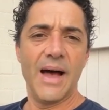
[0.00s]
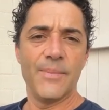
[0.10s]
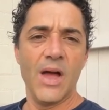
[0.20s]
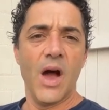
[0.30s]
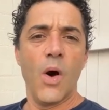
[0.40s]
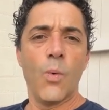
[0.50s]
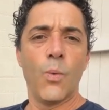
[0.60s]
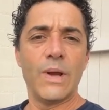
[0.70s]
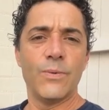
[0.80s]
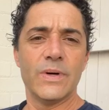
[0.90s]
Um,
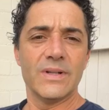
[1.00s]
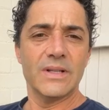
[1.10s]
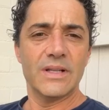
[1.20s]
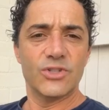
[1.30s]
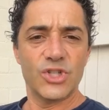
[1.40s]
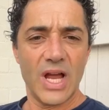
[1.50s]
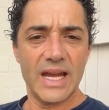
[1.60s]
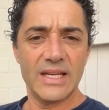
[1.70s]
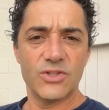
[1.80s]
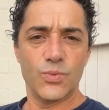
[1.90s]
we will
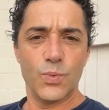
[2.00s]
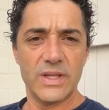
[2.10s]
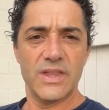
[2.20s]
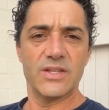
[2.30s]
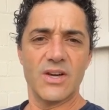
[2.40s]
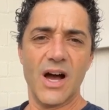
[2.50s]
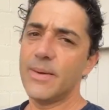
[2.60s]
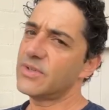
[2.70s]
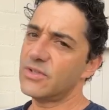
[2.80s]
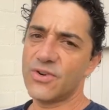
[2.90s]
change with the
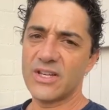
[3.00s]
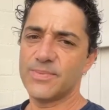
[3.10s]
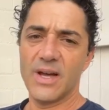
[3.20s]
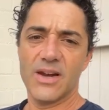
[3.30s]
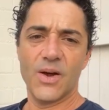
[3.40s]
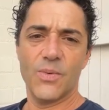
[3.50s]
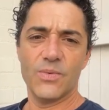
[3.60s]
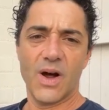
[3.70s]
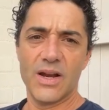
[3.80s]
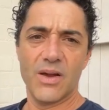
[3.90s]
times and trust me i
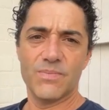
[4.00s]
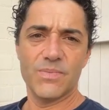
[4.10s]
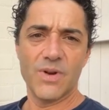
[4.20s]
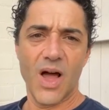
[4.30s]
don't i don't